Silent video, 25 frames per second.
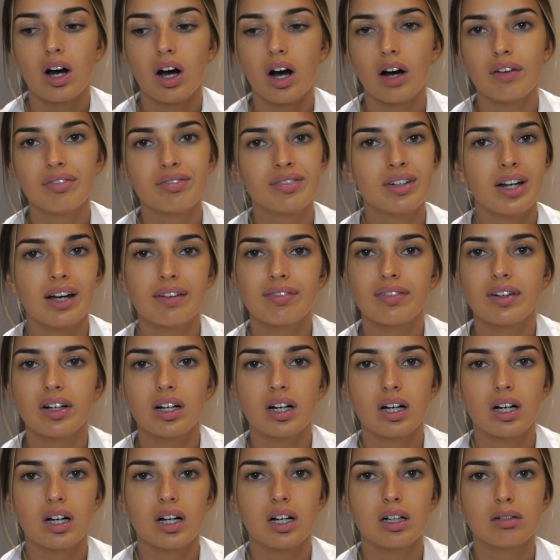I've
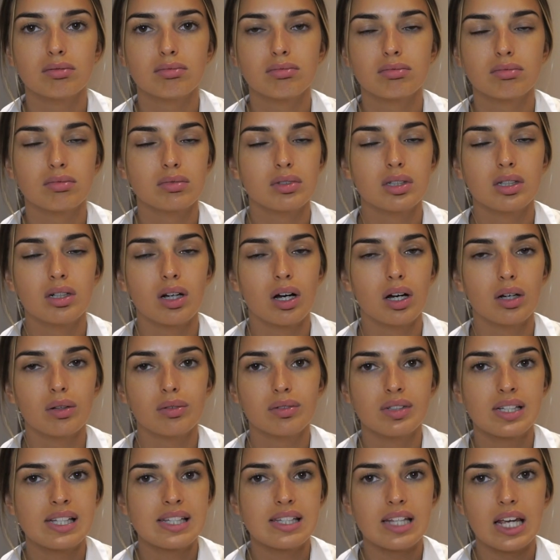never, you know,
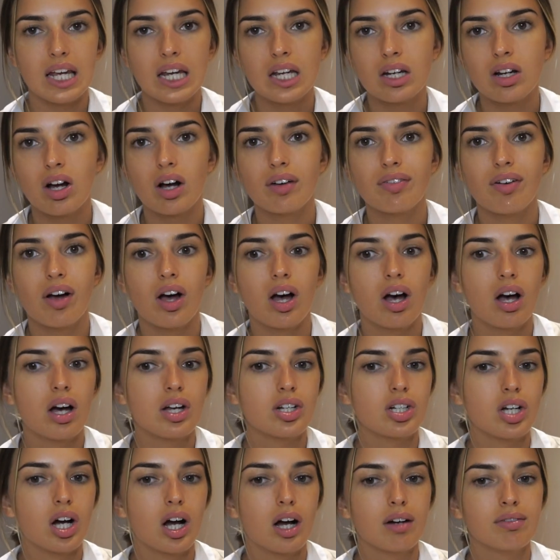seen or
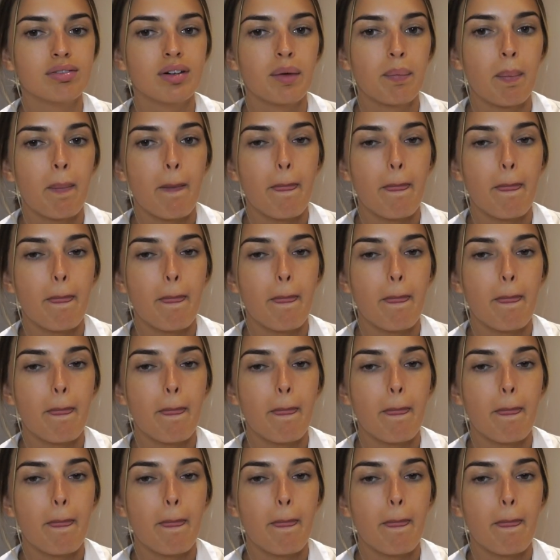heard of.